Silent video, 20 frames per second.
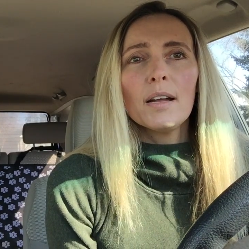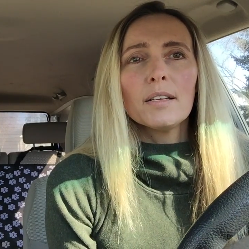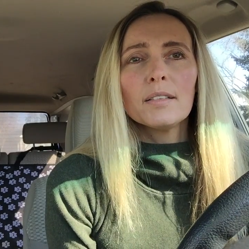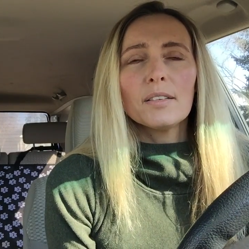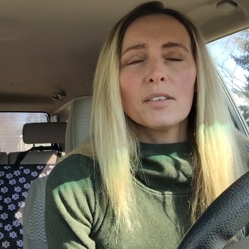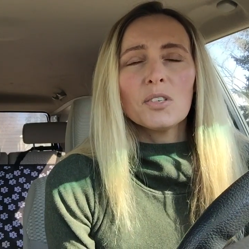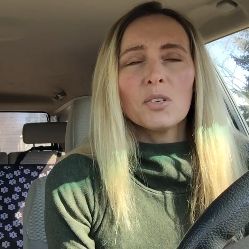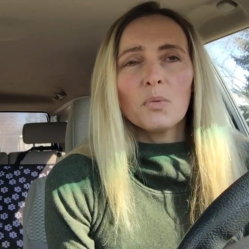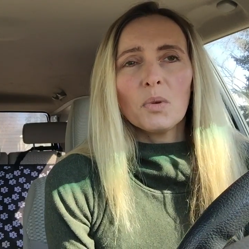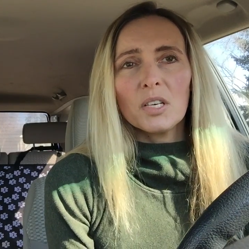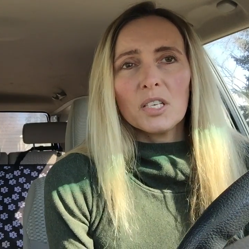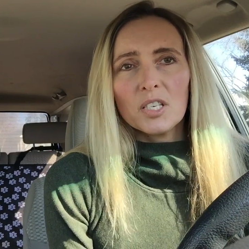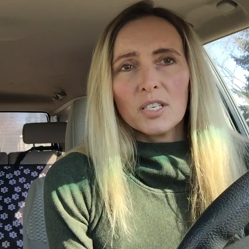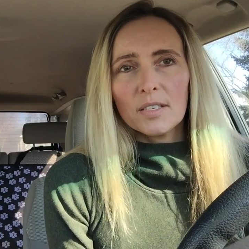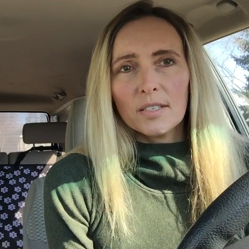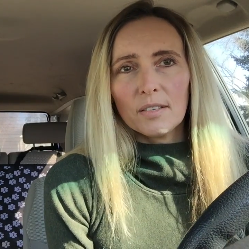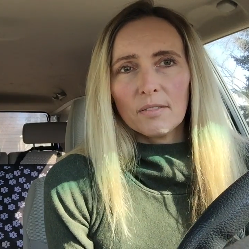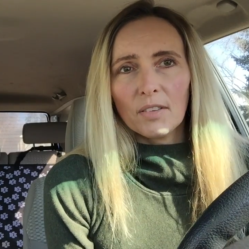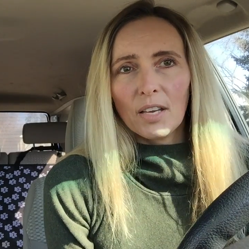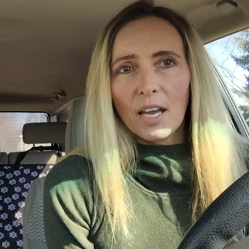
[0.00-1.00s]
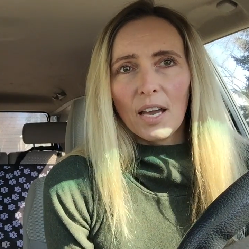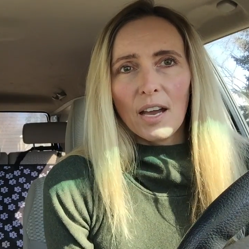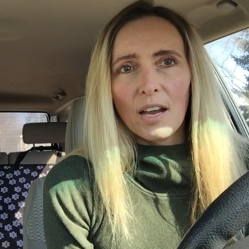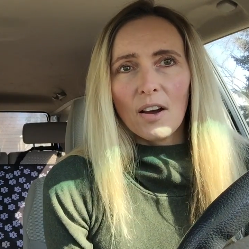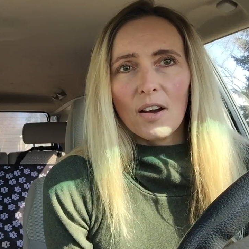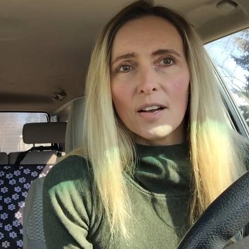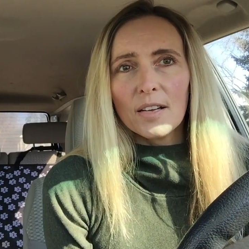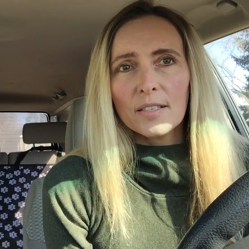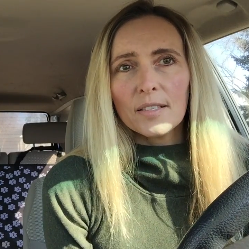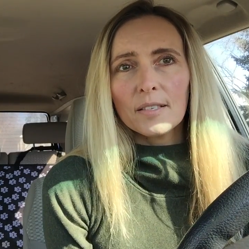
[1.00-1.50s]
situations of
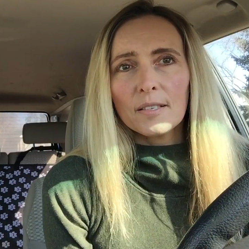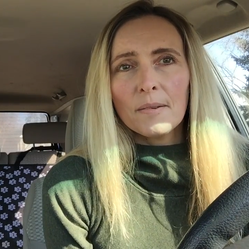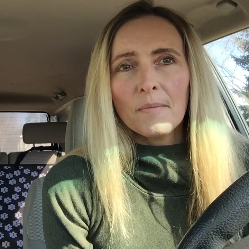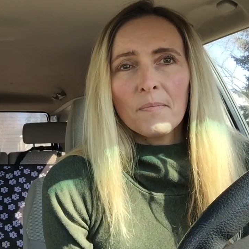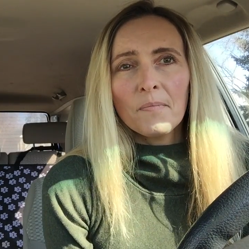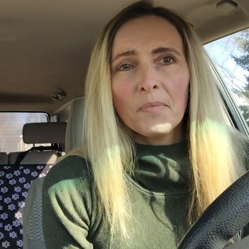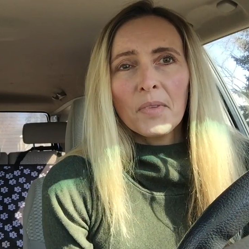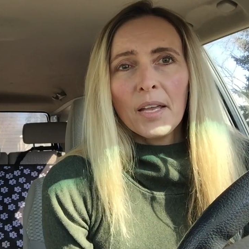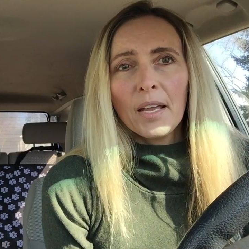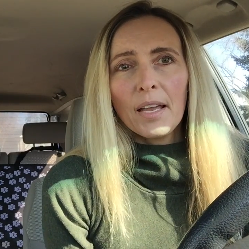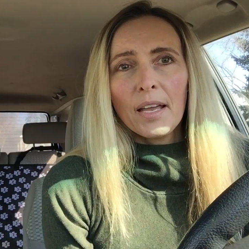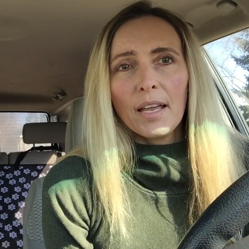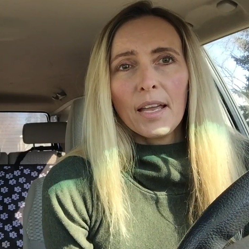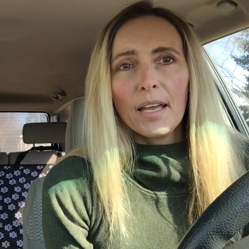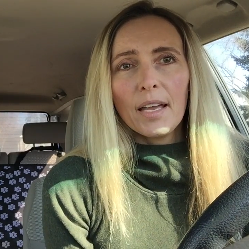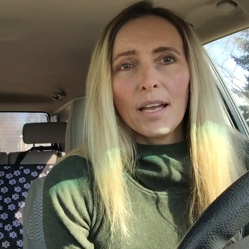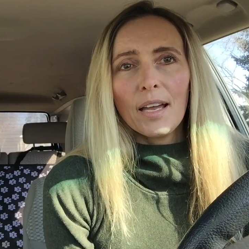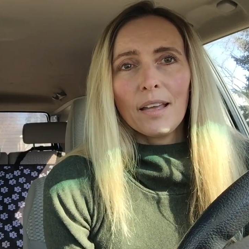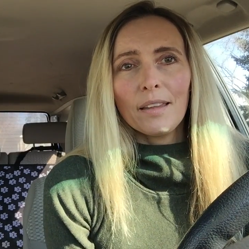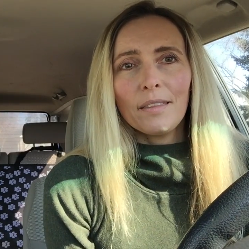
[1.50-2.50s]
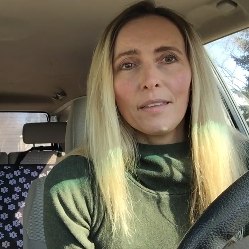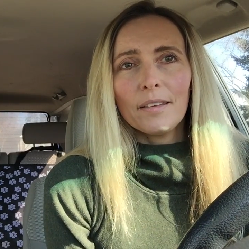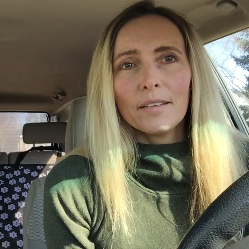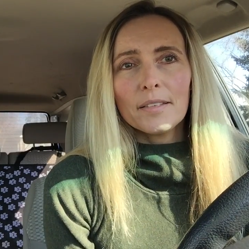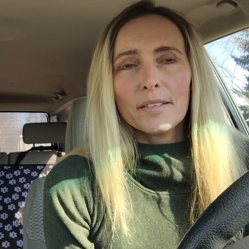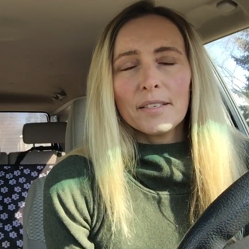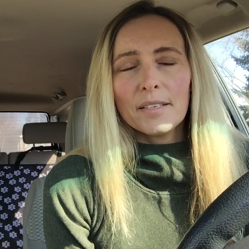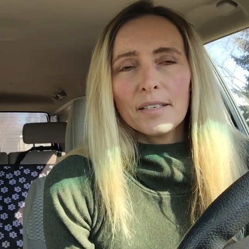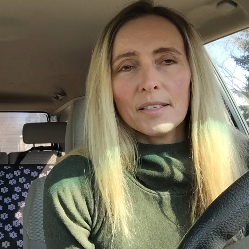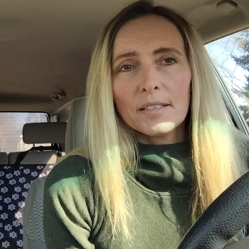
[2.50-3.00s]
chaos. And
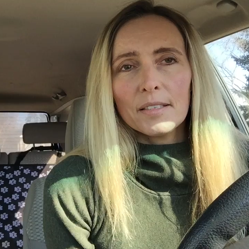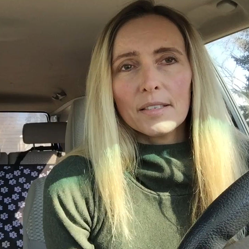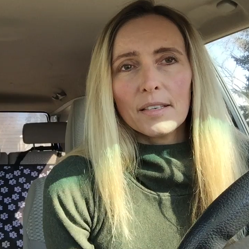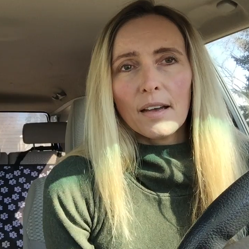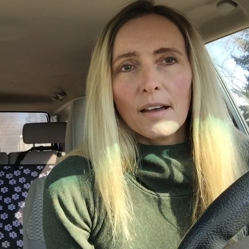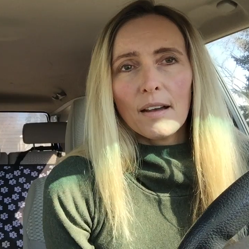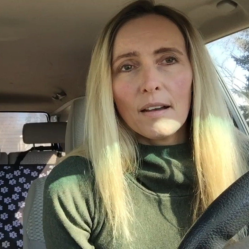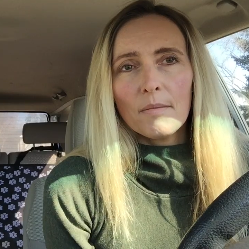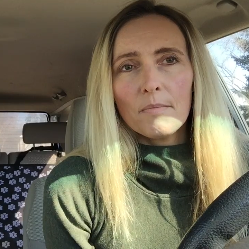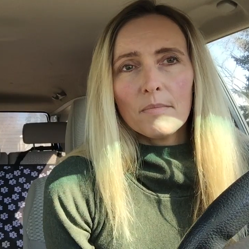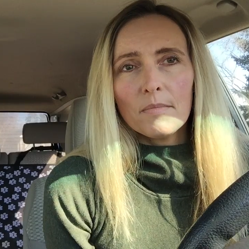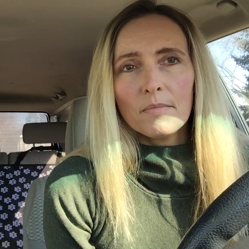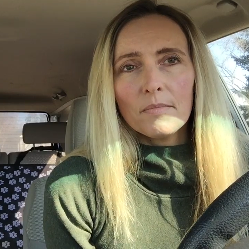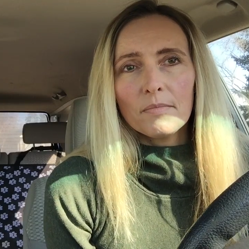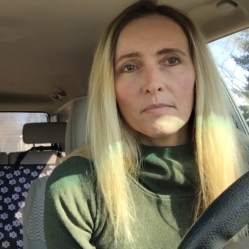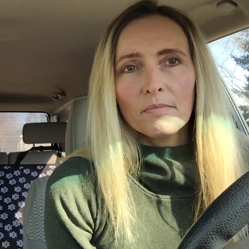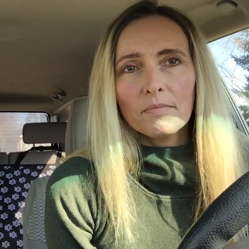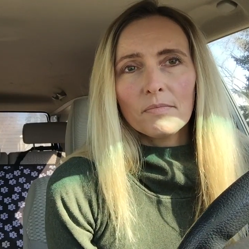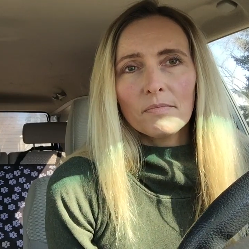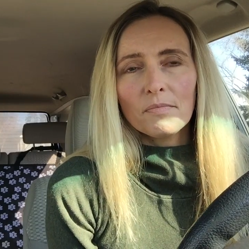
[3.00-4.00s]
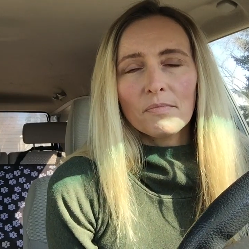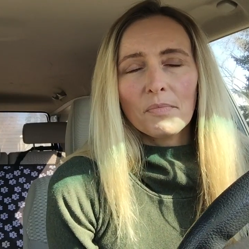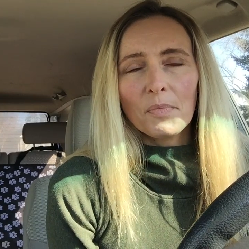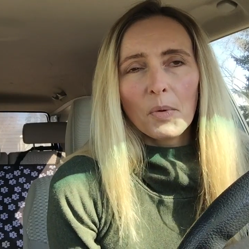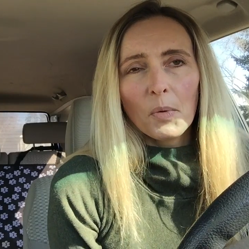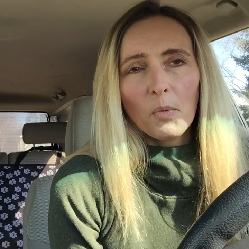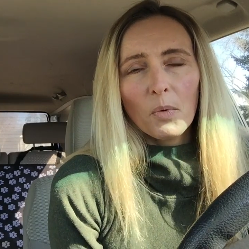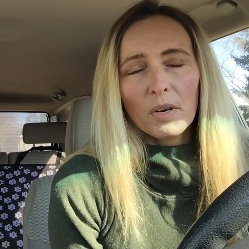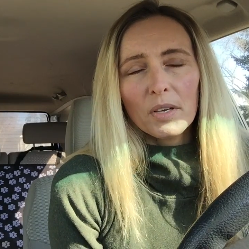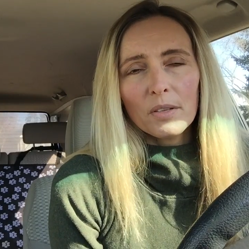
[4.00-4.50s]
this is
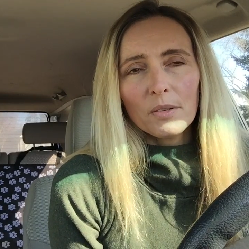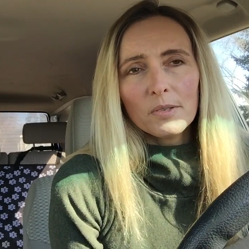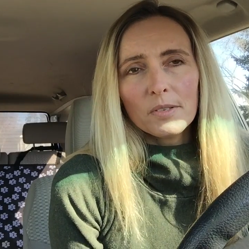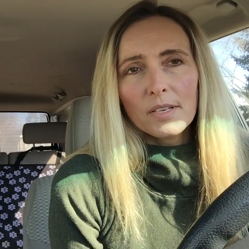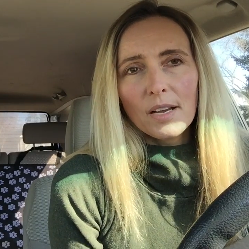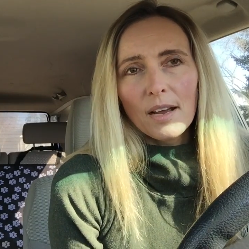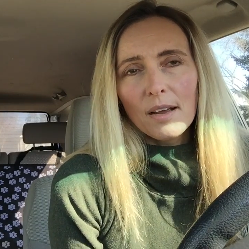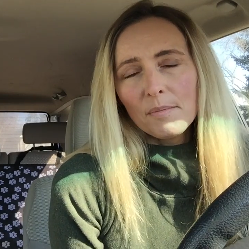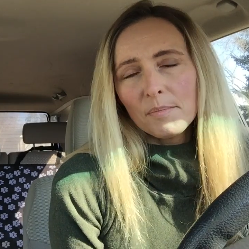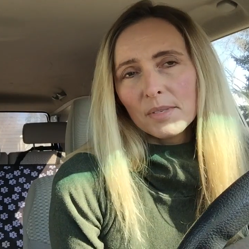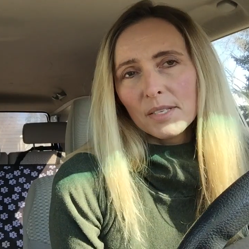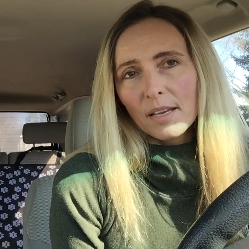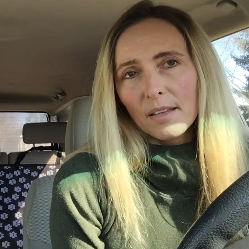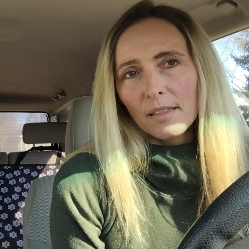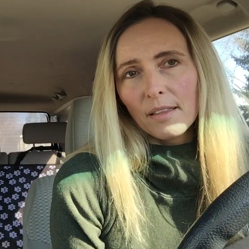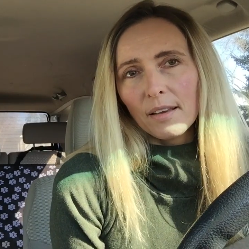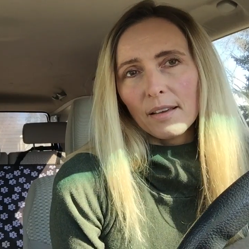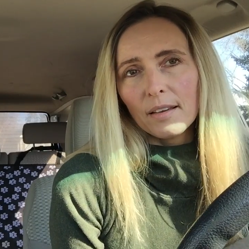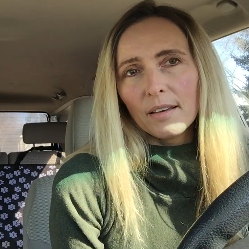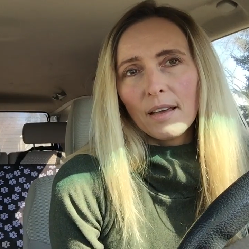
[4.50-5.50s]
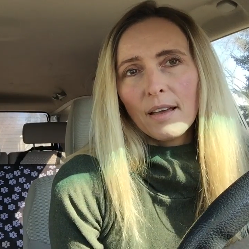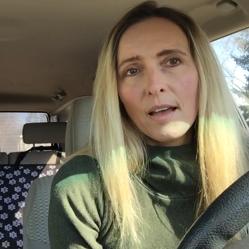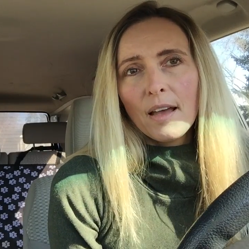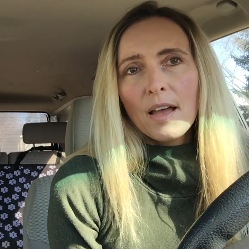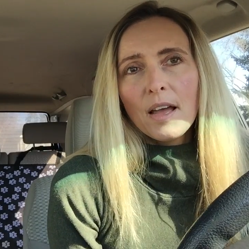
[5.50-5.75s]
one of those times, I think.